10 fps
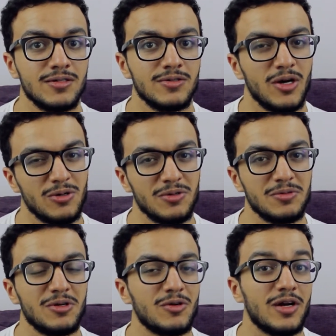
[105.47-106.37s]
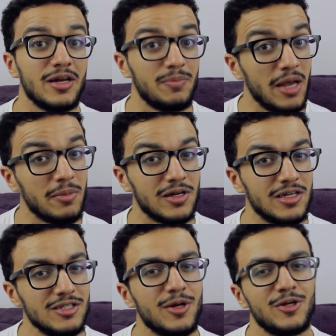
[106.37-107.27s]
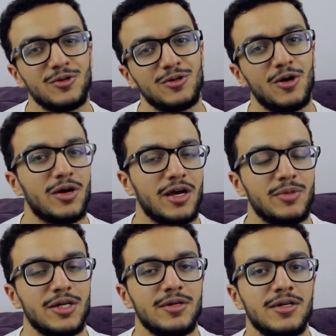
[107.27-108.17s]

Well, not really paymentless, but you know what I mean.